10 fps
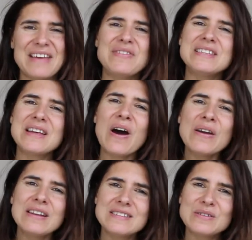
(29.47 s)
This
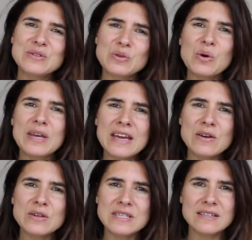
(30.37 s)
oil is also
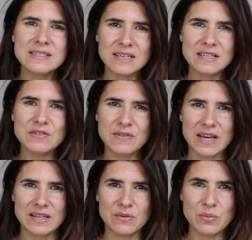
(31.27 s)
EcoCert
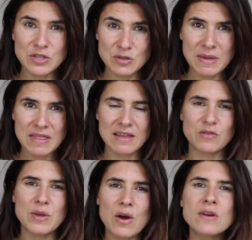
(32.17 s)
certified, which means
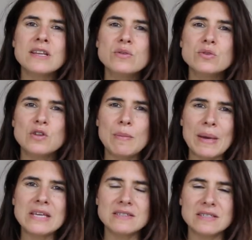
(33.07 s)
that we only use the
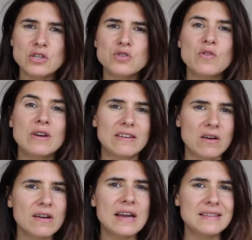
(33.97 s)
best natural and
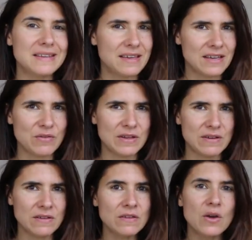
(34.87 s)
organic
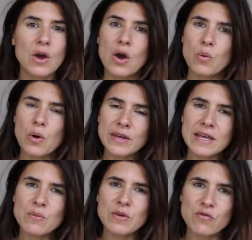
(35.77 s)
ingredients,
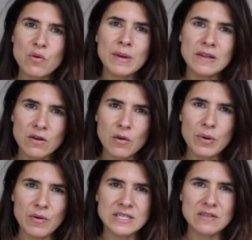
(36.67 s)
working with women
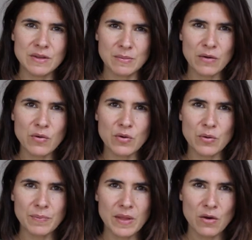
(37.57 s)
cooperative in
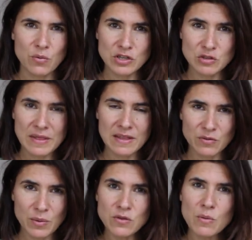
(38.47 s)
Morocco, which means
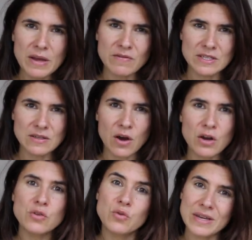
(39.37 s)
that when you buy this
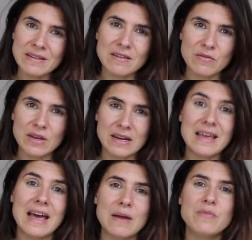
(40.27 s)
oil, you indirectly
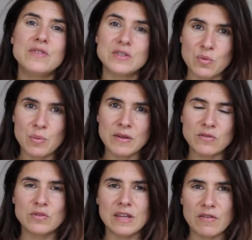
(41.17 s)
help these women
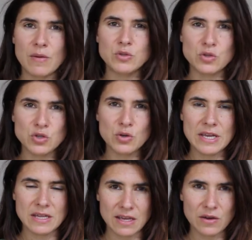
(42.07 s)
to develop
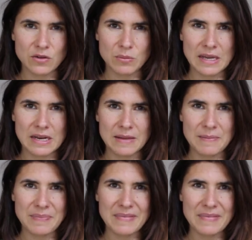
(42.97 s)
socially and economically.